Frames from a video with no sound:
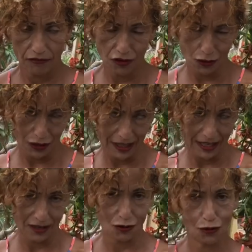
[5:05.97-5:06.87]

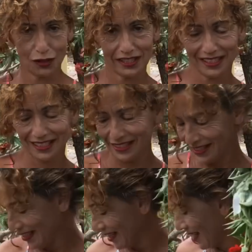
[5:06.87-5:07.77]
Florida, of course,
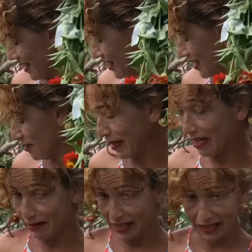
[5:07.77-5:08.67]
is
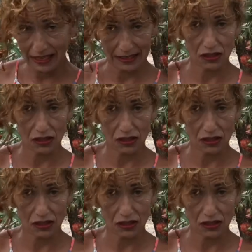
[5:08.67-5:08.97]
very, very hot.